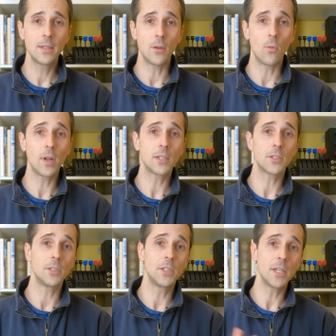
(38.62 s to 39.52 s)
then what I
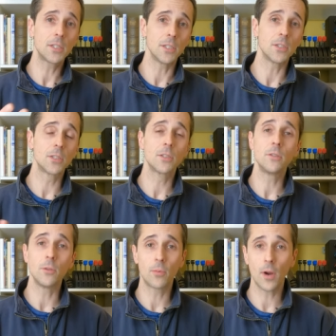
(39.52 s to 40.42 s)
suggest is
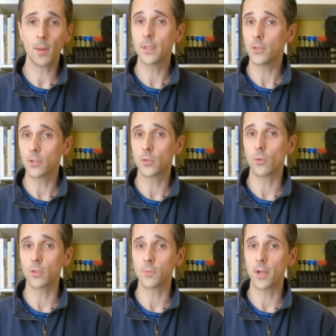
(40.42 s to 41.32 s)
you probably look
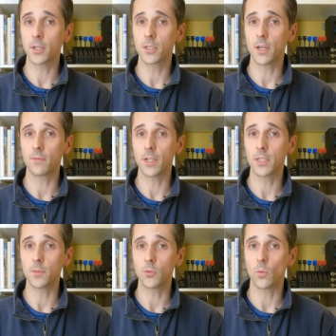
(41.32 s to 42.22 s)
towards Microsoft
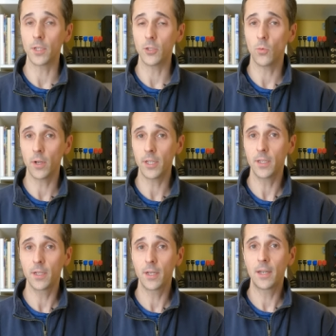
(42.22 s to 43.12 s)
Flight Sim 2020.
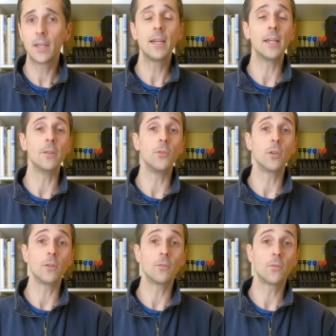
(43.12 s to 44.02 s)
And if you
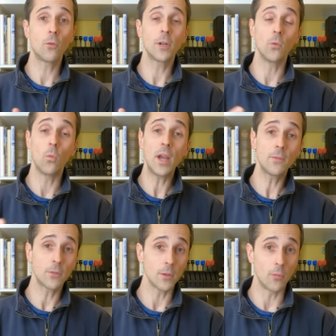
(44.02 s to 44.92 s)
can afford and
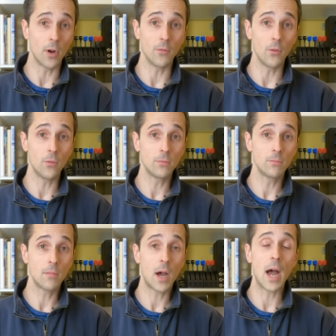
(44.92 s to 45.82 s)
wait for the Bravo,
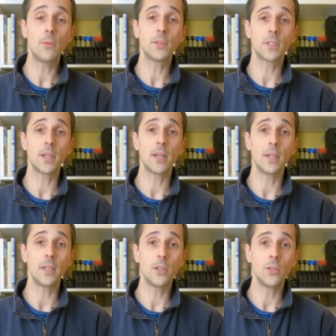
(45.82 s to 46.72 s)
I would
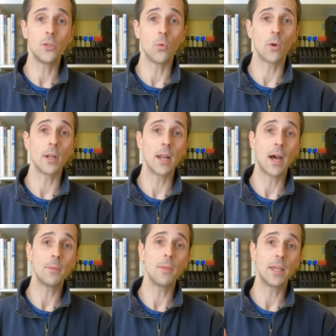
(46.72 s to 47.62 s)
say you are
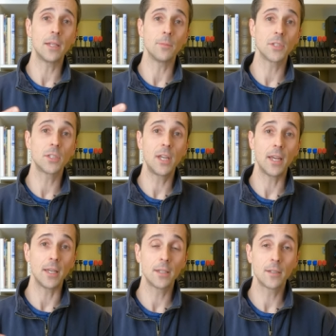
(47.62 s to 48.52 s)
not making a
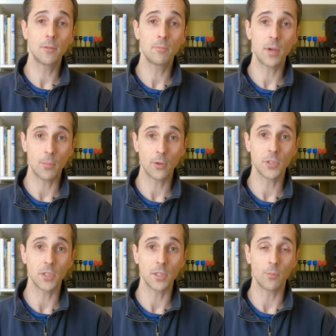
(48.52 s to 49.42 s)
mistake by
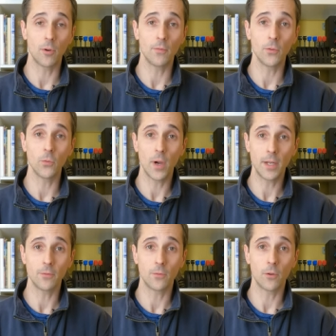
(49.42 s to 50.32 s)
purchasing the Bravo and
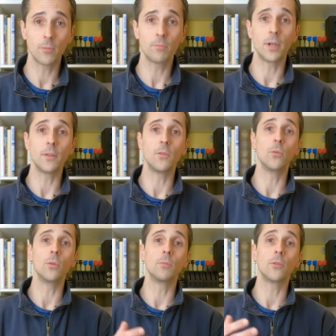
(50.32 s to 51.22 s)
waiting for it. But if
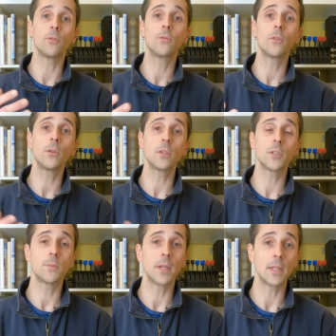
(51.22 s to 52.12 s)
you would prefer to
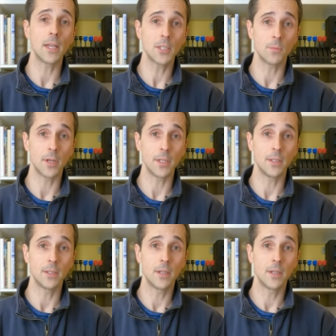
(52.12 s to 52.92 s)
spend less money,